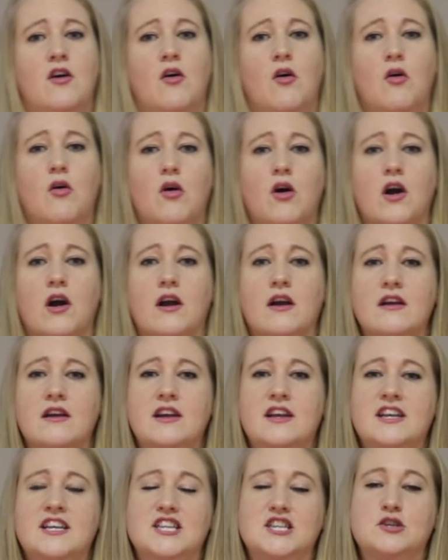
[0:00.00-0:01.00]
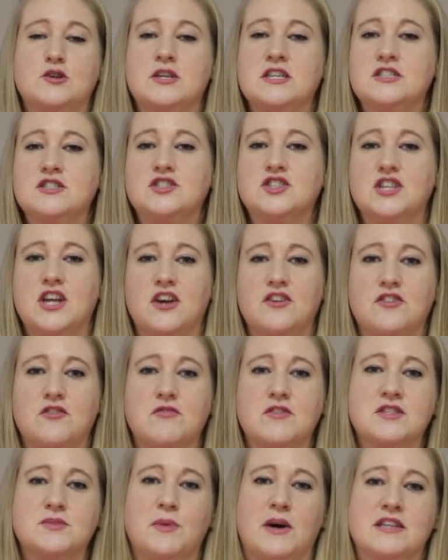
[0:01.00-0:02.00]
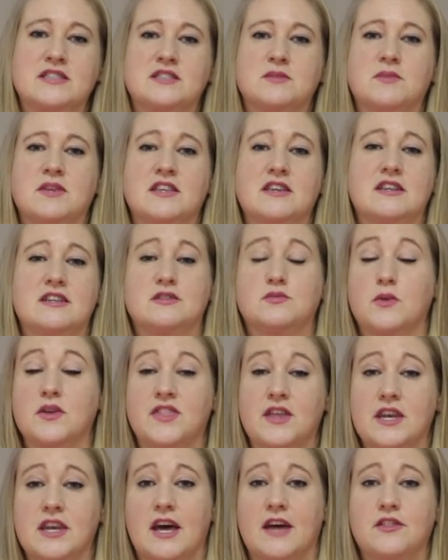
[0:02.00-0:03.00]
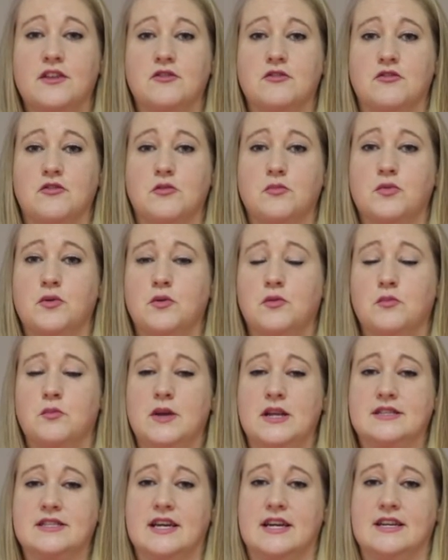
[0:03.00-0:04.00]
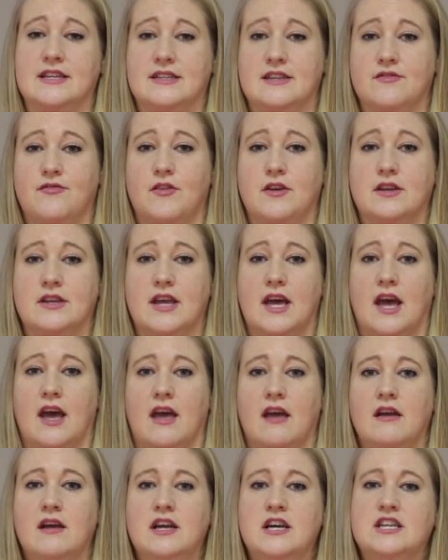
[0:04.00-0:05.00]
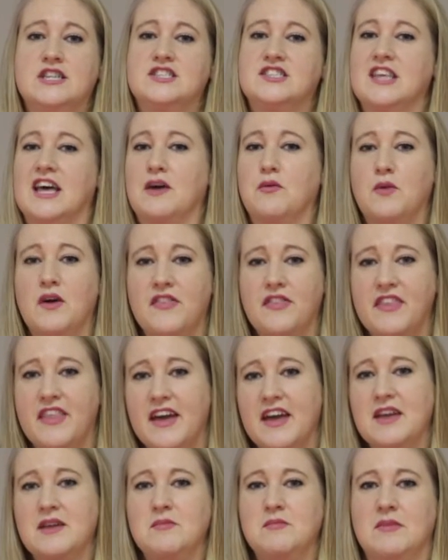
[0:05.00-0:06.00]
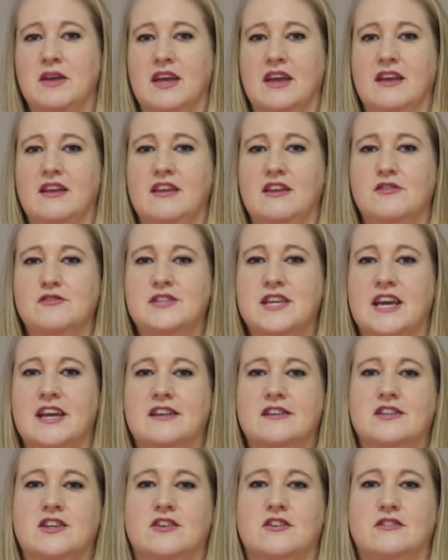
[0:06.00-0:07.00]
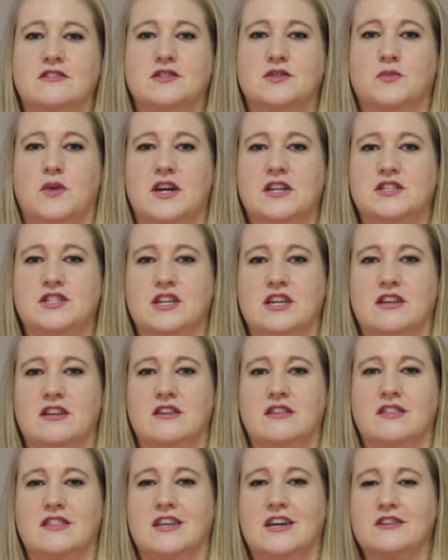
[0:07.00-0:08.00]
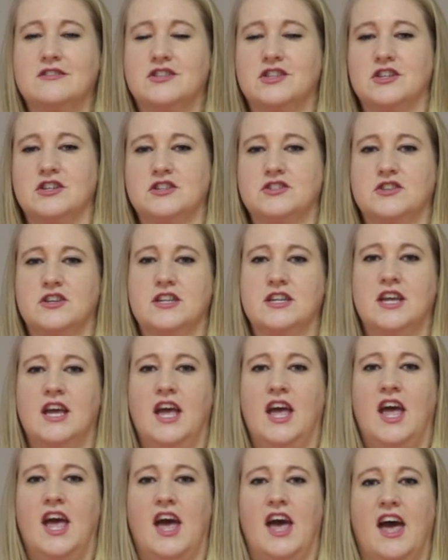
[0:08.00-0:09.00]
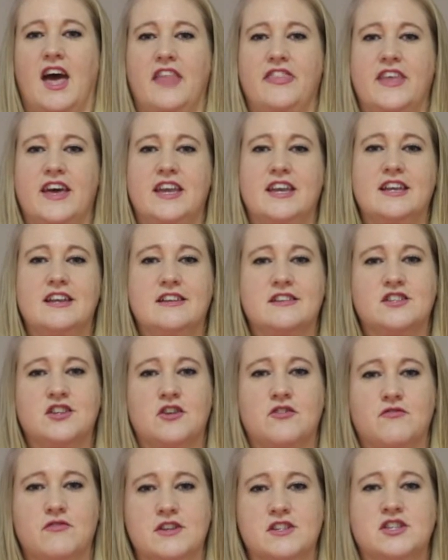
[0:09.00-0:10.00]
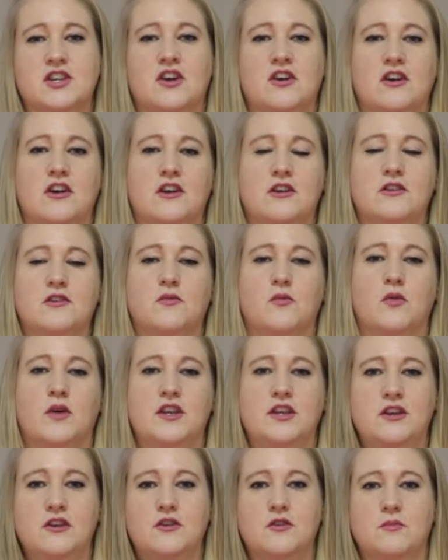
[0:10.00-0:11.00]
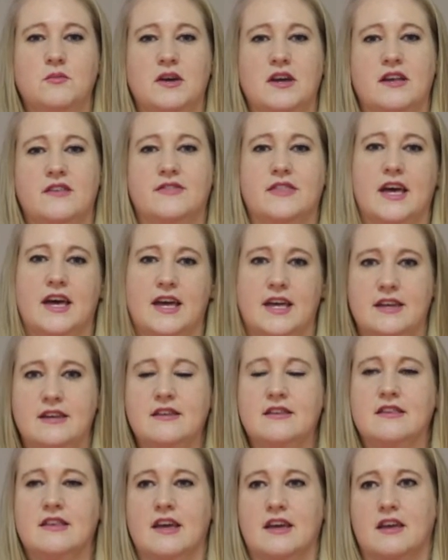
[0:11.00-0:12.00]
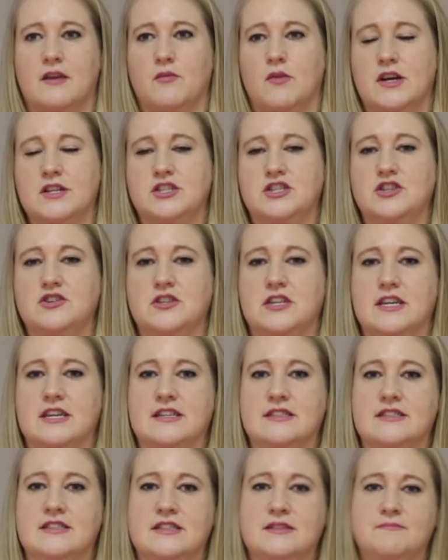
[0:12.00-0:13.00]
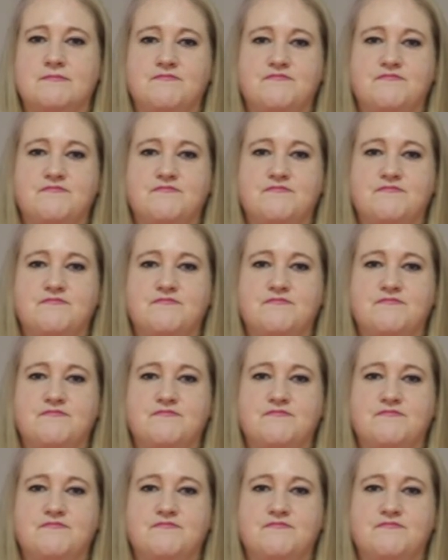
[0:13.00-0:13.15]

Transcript: Or you can share the responsibilities with another group who meets on a different day, so that when they meet, you take turns watching their children, and then in return, when you meet, then they can watch your kids.